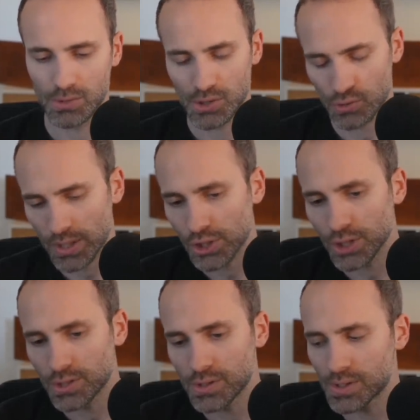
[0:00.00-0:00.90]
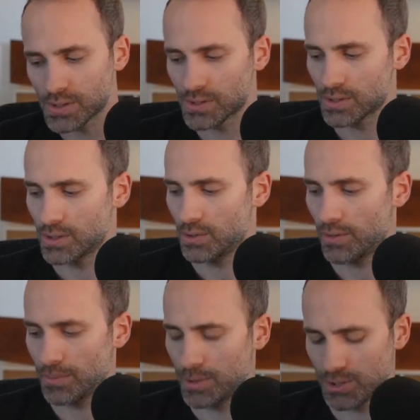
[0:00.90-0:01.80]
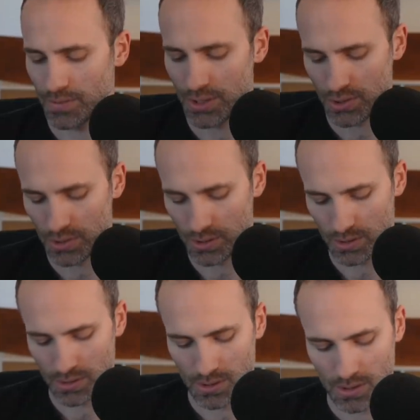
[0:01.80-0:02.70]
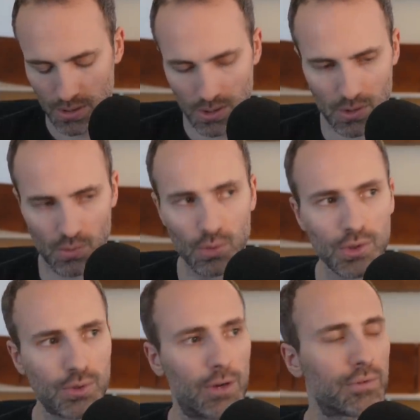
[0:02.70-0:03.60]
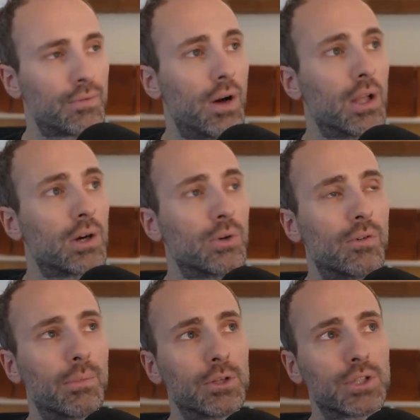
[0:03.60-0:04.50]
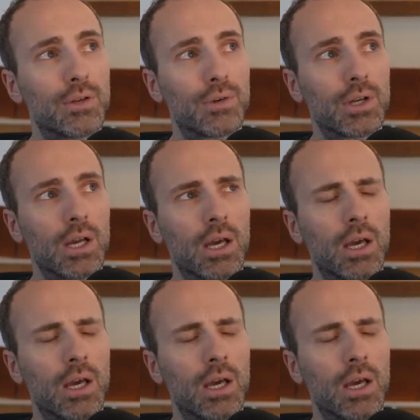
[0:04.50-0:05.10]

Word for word: restrictions, you have a bunch of additional you know rules you have to follow you have a bunch of different